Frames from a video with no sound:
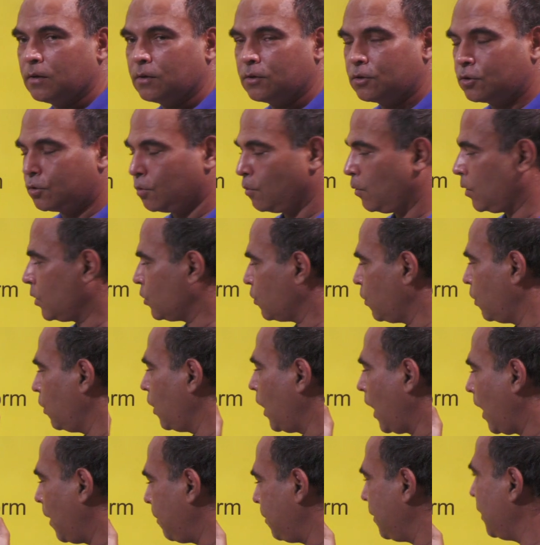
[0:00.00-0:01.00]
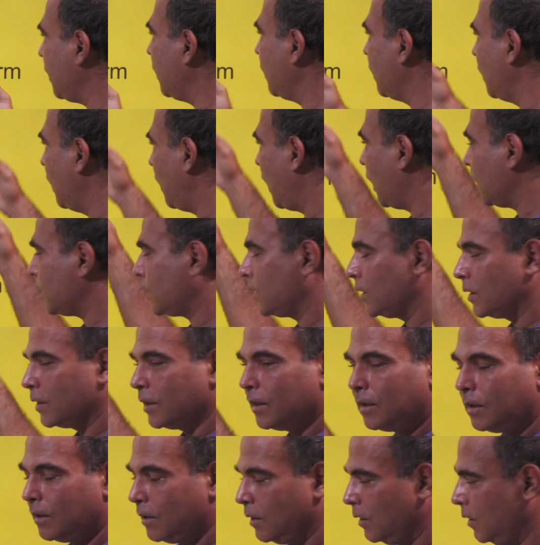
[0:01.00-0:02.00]
So what's going to happen in the last
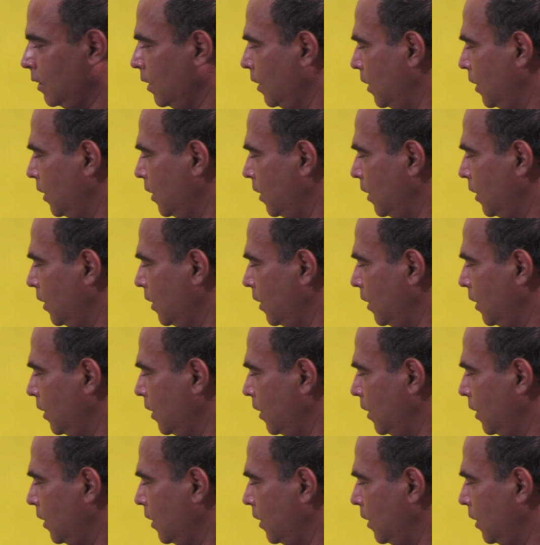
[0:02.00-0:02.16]
digit